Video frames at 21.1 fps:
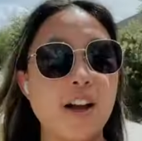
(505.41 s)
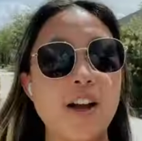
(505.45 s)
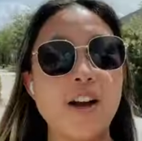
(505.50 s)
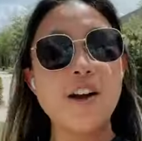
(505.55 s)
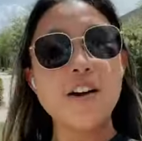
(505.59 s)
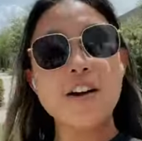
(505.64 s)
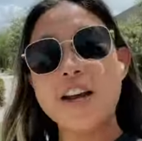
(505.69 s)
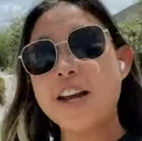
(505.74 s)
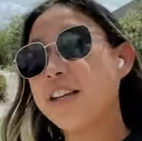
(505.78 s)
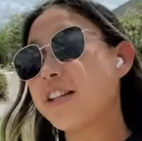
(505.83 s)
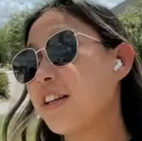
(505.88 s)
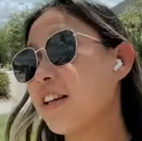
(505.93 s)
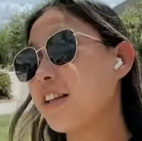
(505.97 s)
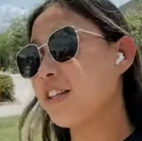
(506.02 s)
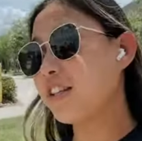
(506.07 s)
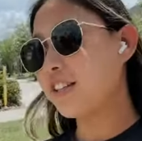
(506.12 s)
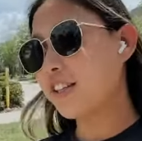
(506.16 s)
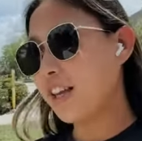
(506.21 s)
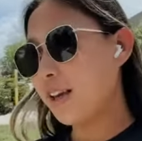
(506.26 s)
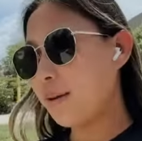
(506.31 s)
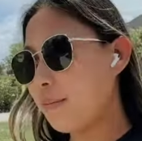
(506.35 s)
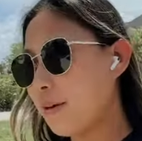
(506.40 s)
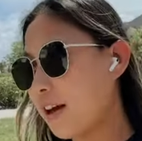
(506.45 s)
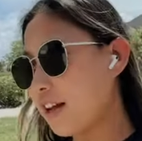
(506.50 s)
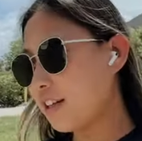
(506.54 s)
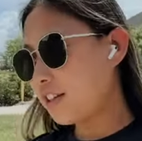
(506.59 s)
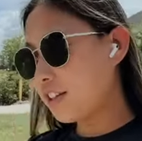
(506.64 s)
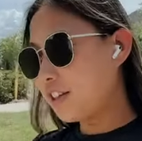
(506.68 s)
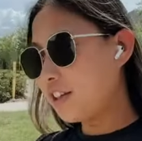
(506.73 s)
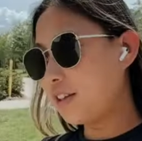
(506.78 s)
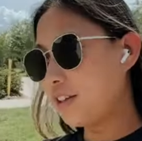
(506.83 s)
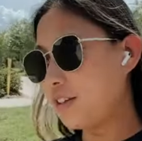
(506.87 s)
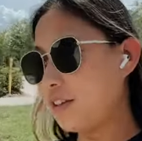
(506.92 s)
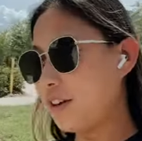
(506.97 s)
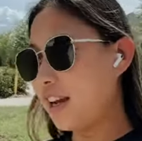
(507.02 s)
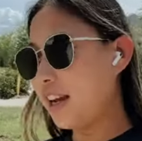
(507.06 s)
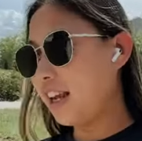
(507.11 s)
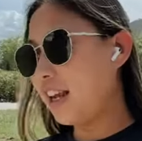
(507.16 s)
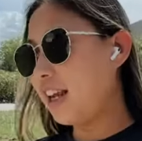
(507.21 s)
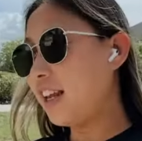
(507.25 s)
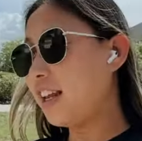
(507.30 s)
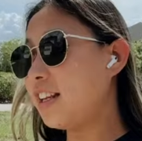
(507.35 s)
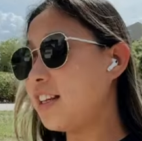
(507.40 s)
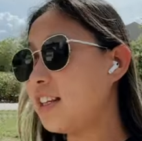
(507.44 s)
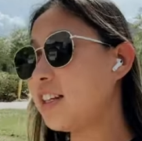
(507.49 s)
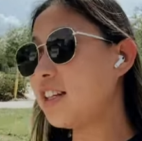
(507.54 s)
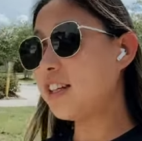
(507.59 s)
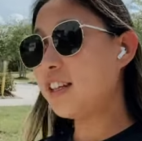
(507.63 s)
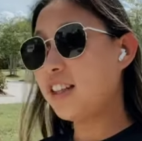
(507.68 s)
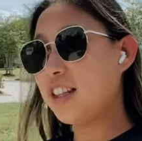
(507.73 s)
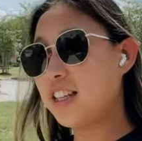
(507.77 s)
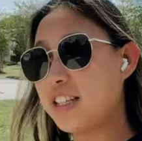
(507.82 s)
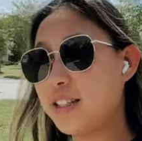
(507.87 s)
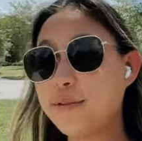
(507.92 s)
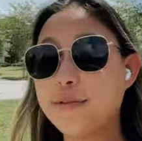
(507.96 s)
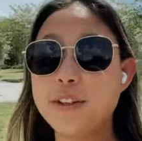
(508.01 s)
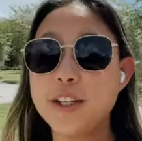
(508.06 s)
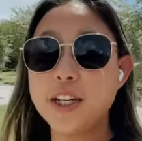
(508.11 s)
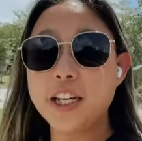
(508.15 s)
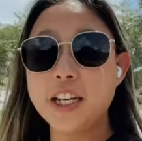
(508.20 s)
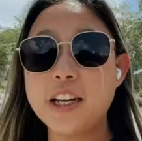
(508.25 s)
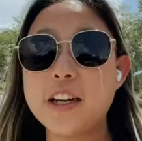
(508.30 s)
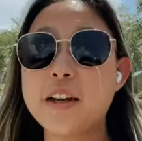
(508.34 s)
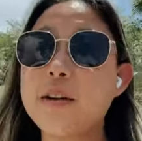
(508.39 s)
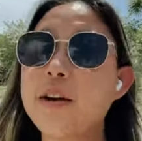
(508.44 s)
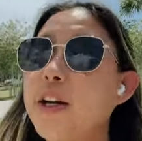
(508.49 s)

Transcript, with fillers: Okay, so I just came on to end this video.